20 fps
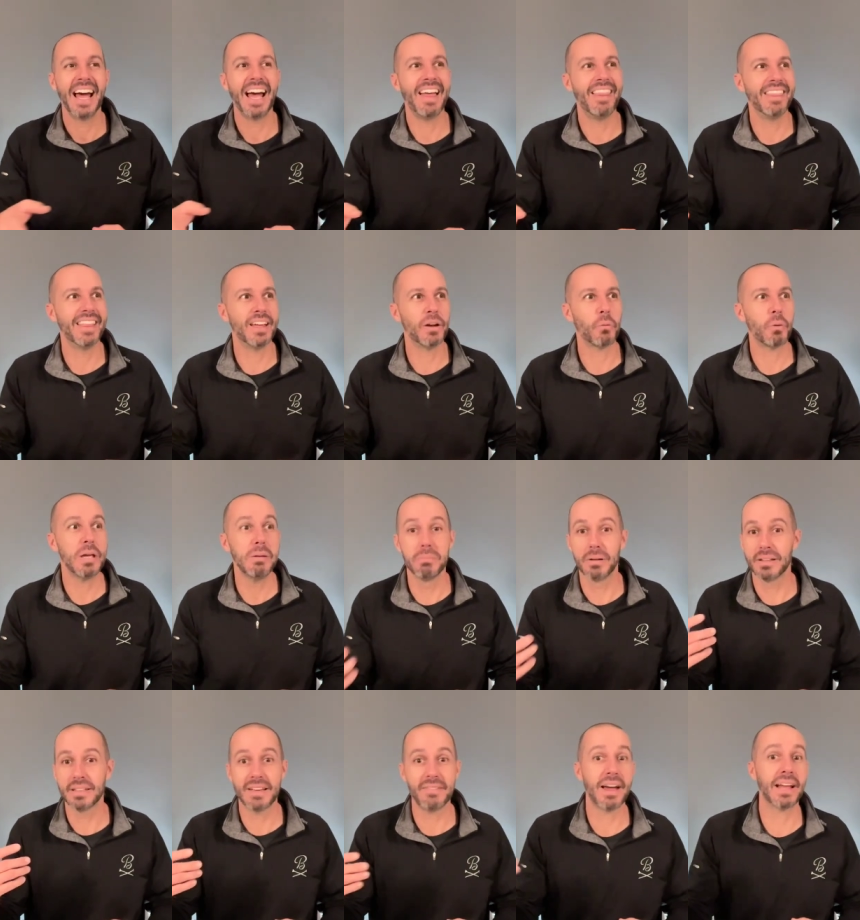And then we
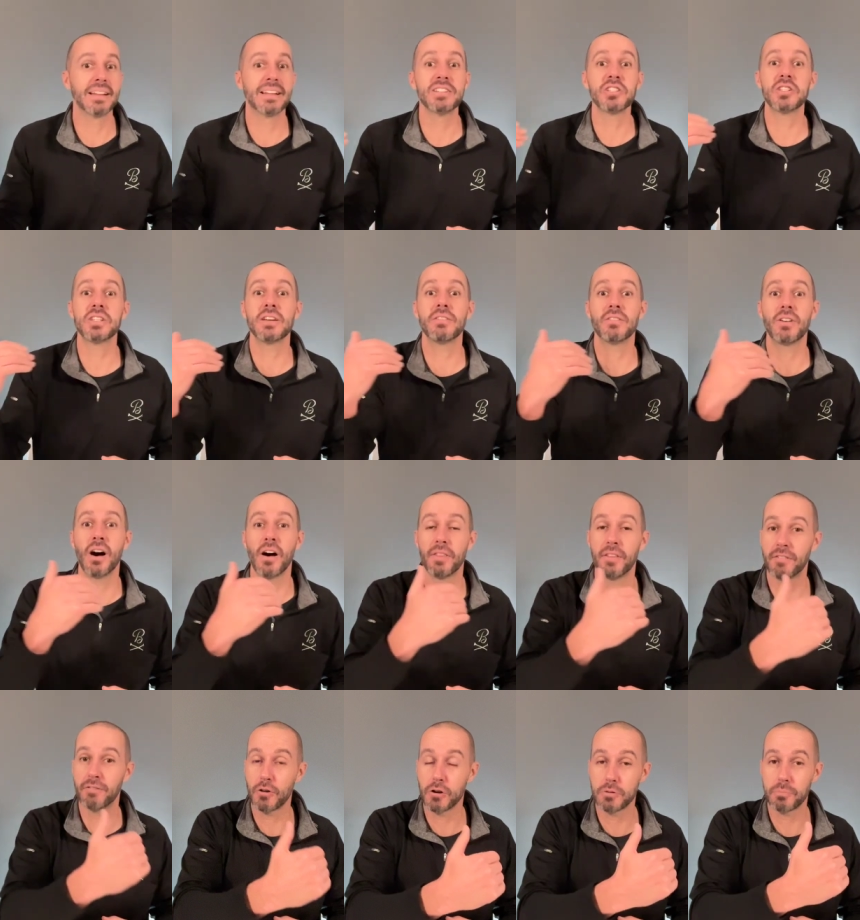believe, hey, let's give God
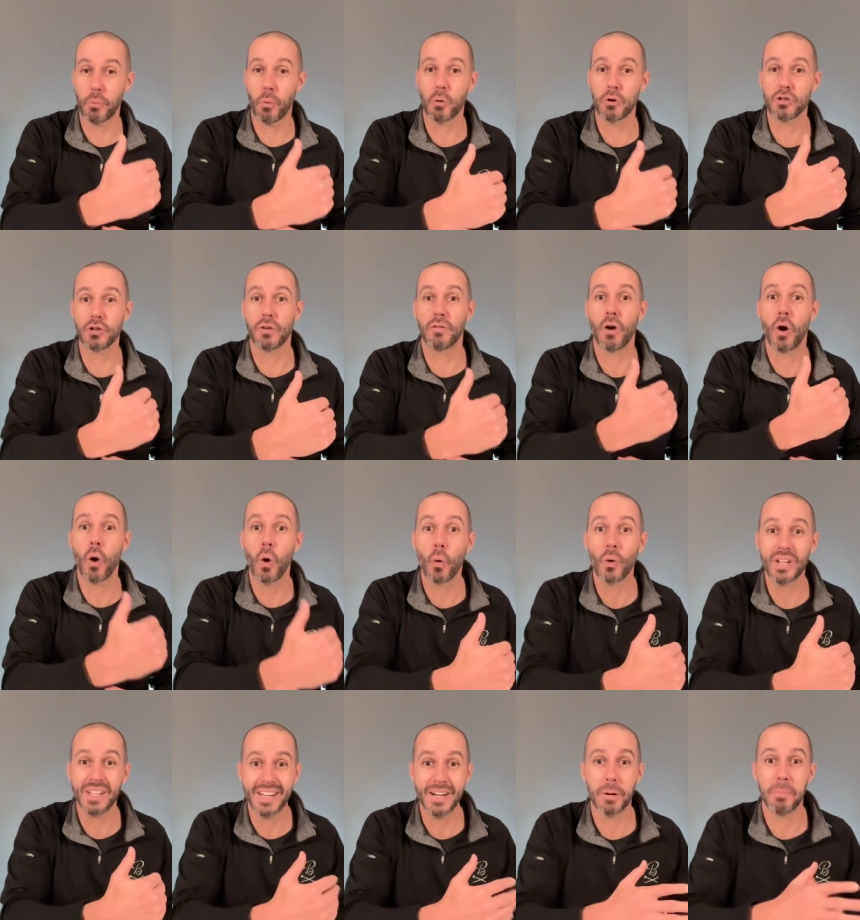the first portion of our
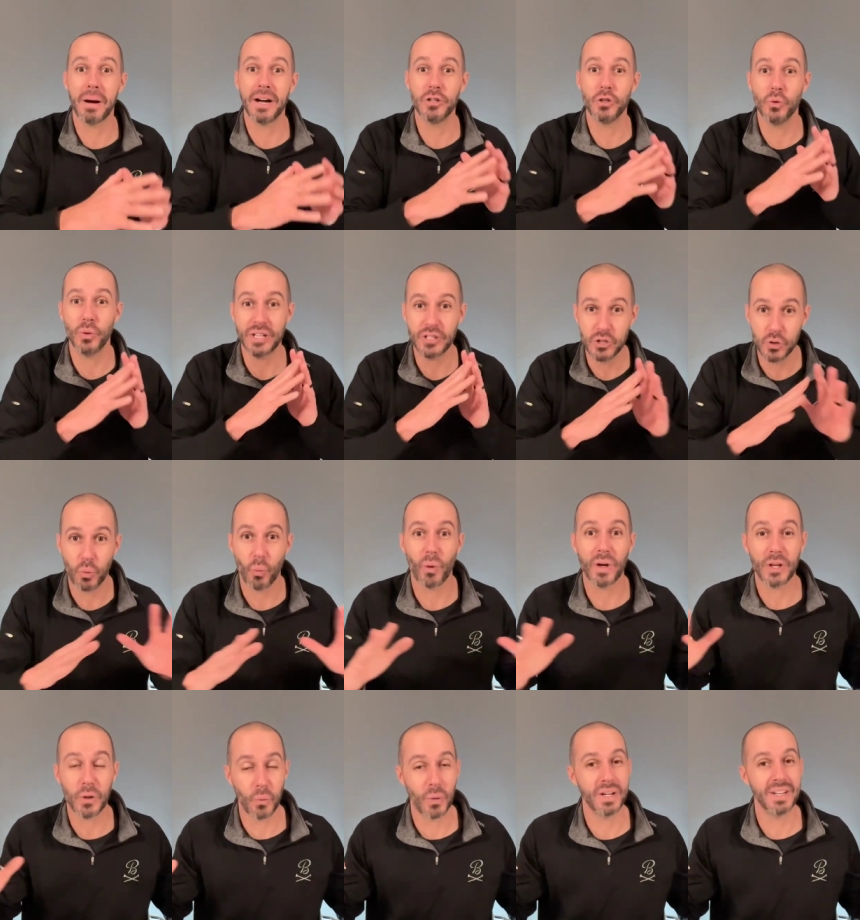whole year by doing
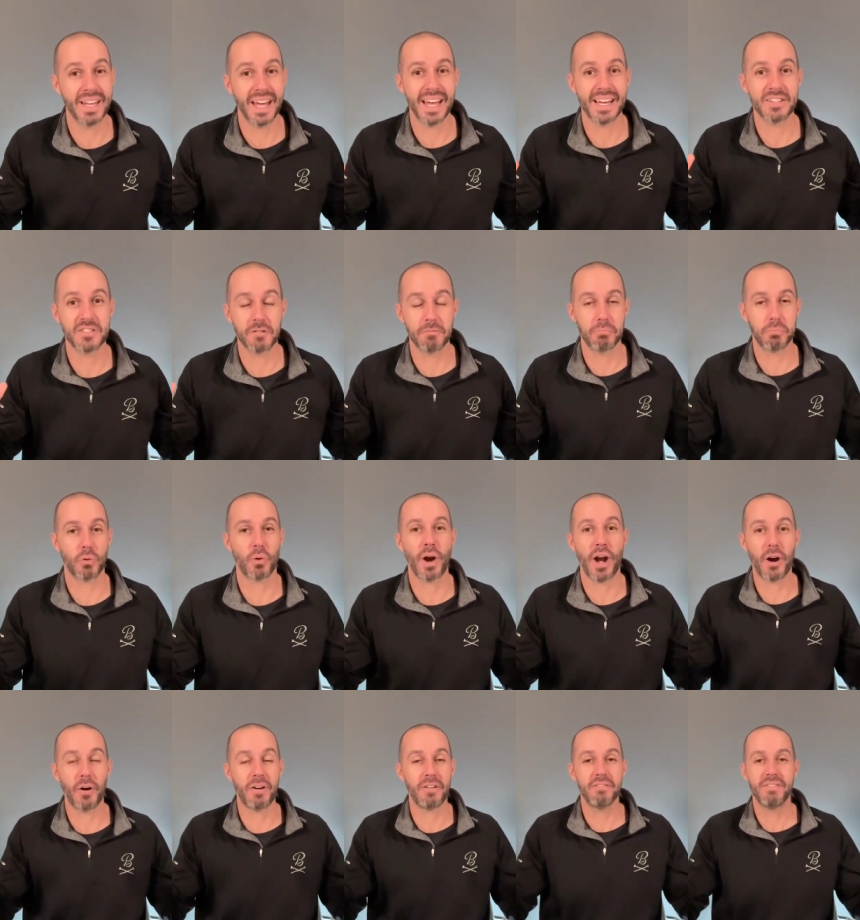21 days of
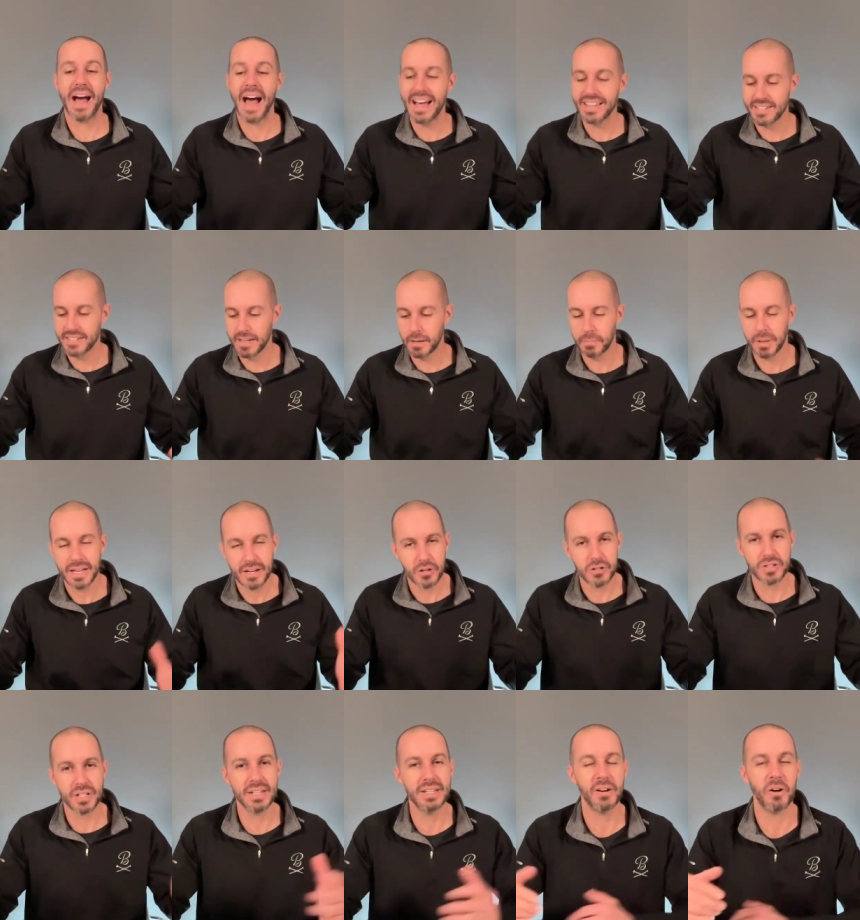prayer and fasting. But
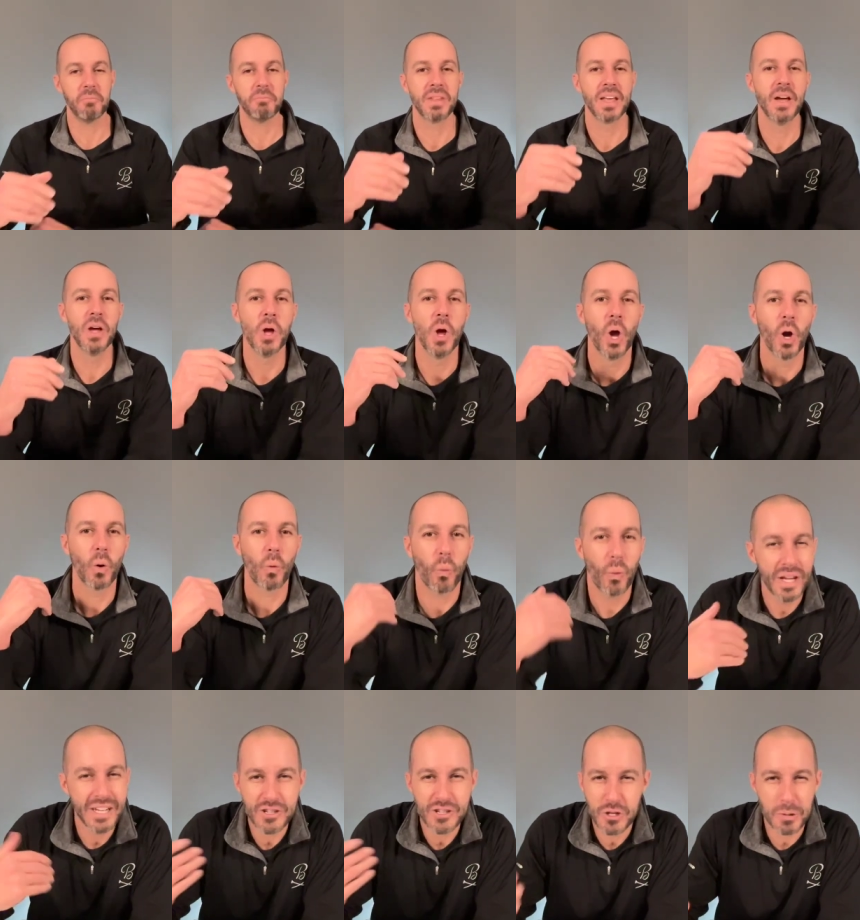here's the deal
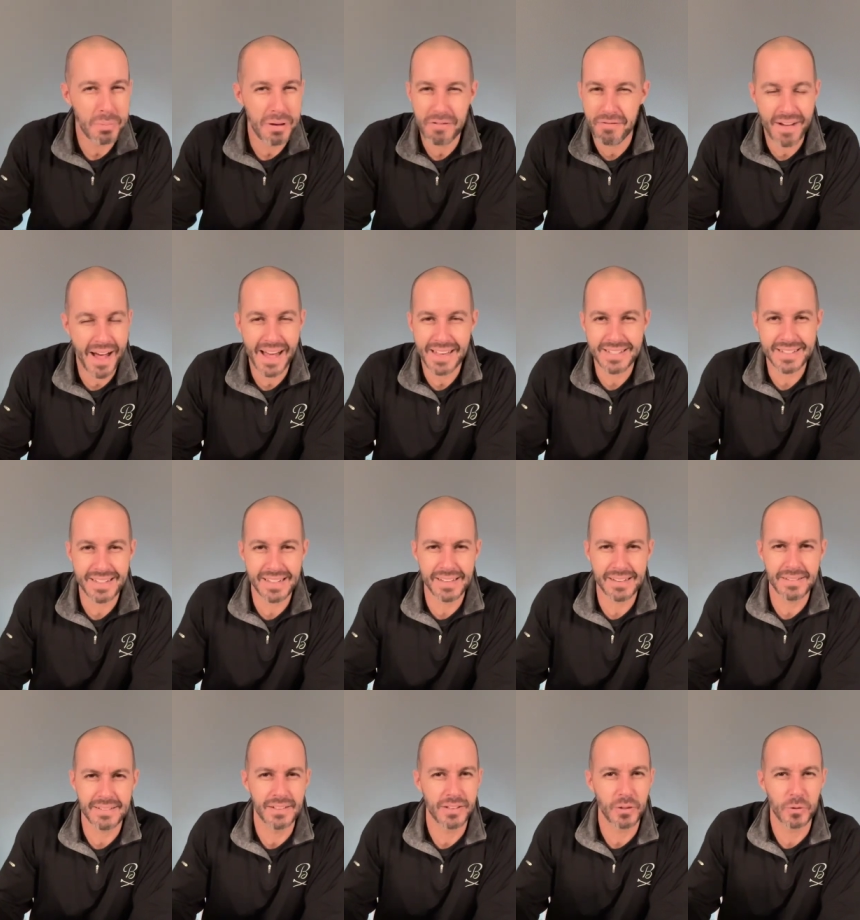we should be
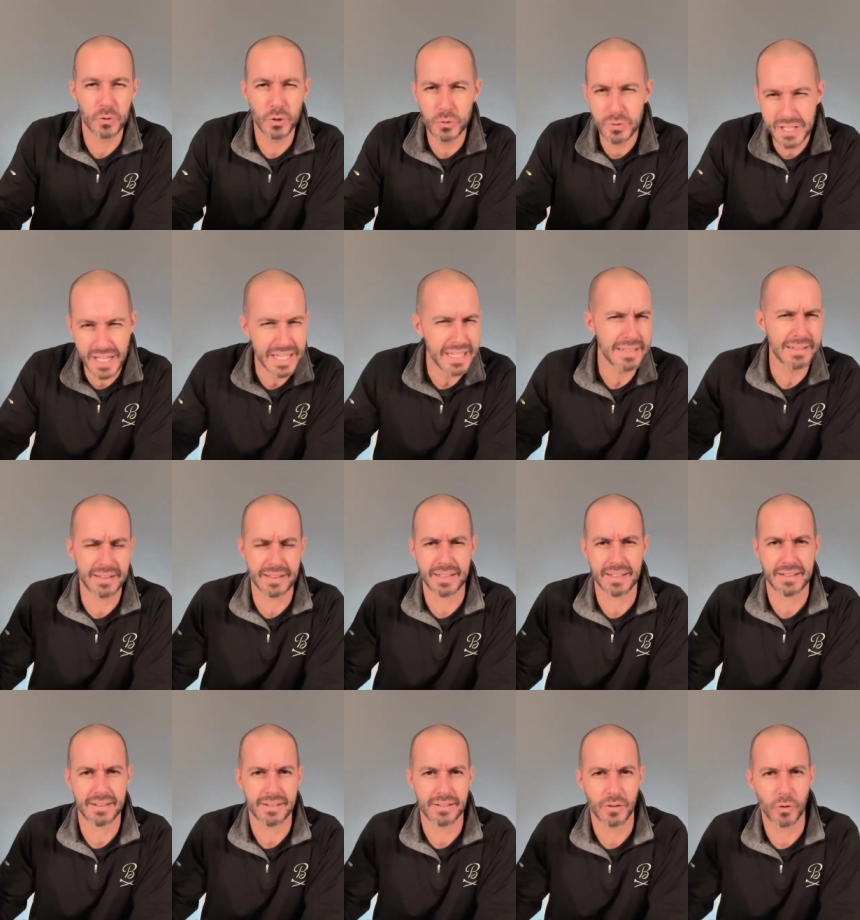fasting
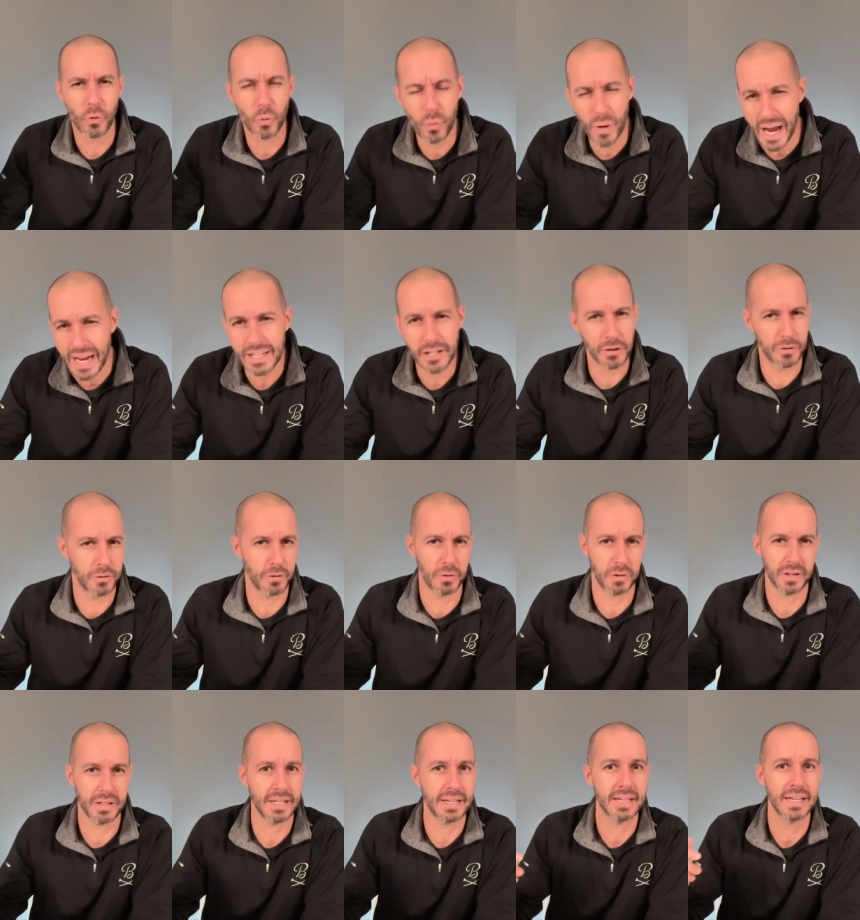routinely
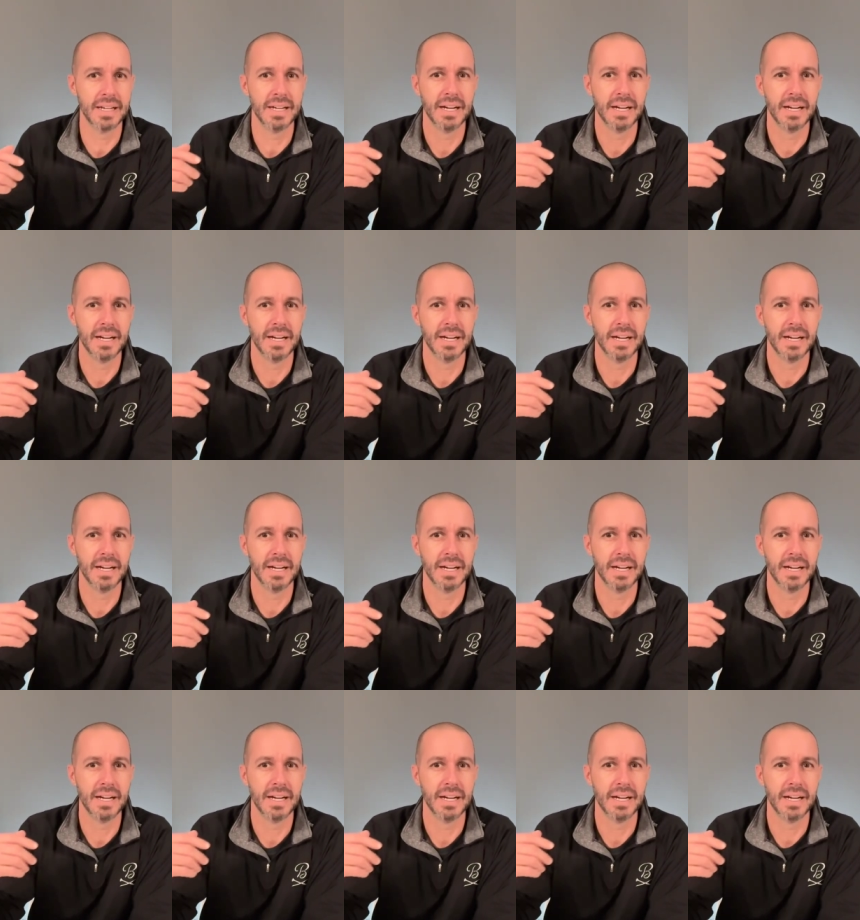regularly.